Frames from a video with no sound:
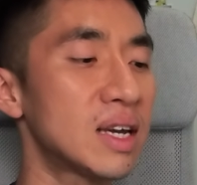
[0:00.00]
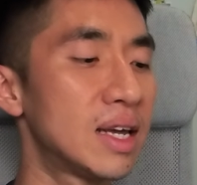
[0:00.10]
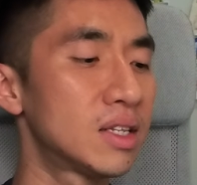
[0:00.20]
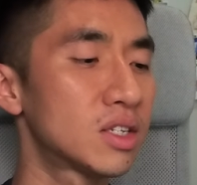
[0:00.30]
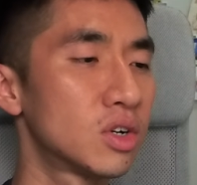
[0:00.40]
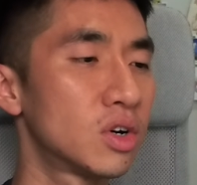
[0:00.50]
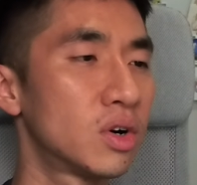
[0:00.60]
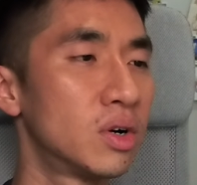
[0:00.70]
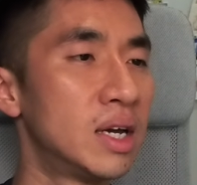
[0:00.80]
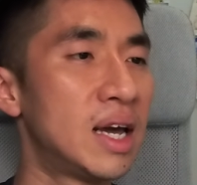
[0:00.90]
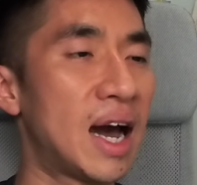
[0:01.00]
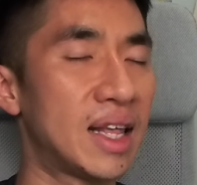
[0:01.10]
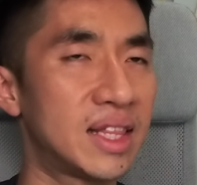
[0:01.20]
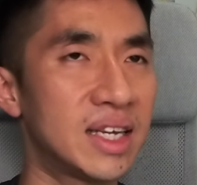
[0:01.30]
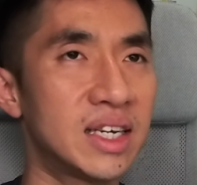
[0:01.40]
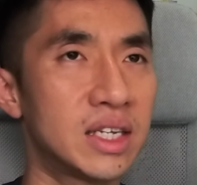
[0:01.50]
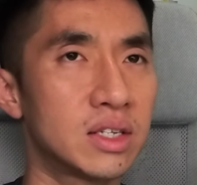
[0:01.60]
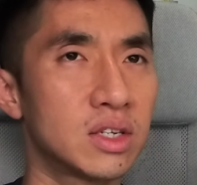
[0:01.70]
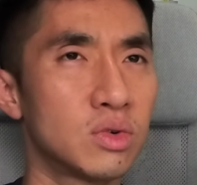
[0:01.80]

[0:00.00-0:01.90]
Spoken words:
And so I think it